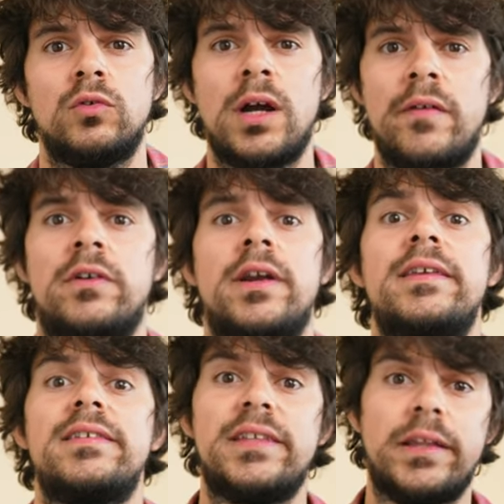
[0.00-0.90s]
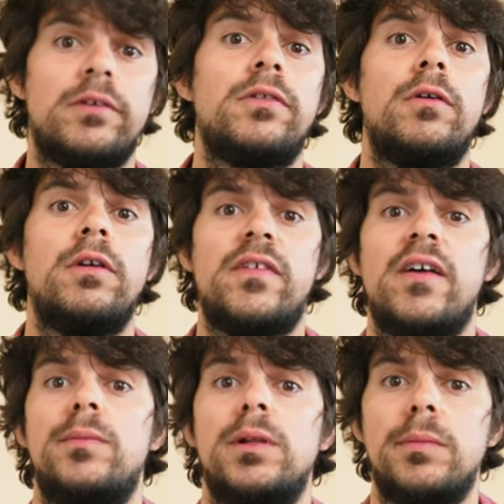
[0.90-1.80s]
to cover a standard
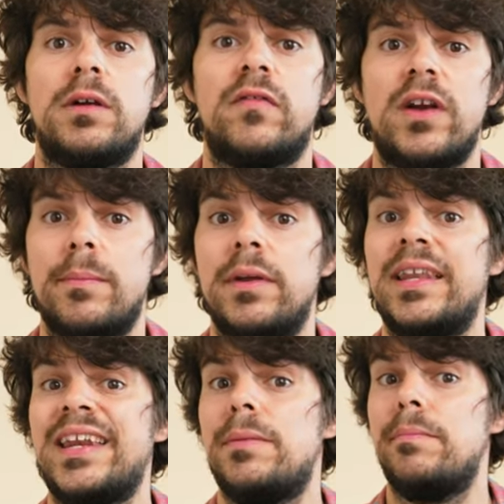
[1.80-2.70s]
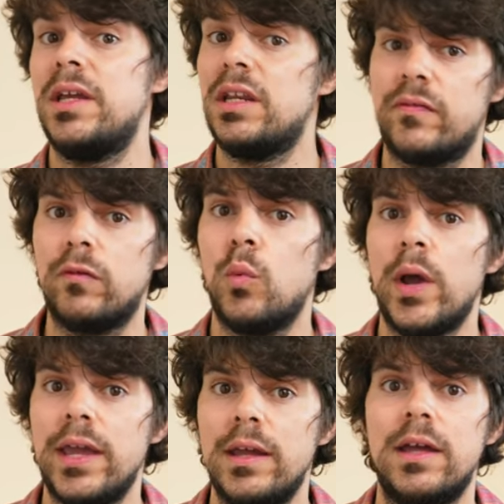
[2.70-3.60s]
35mm frame in any meaningful
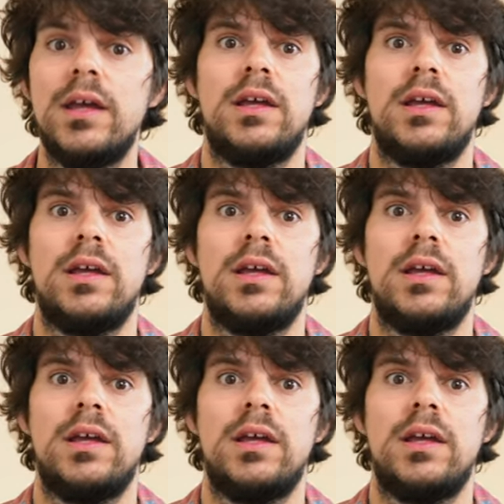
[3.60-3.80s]
way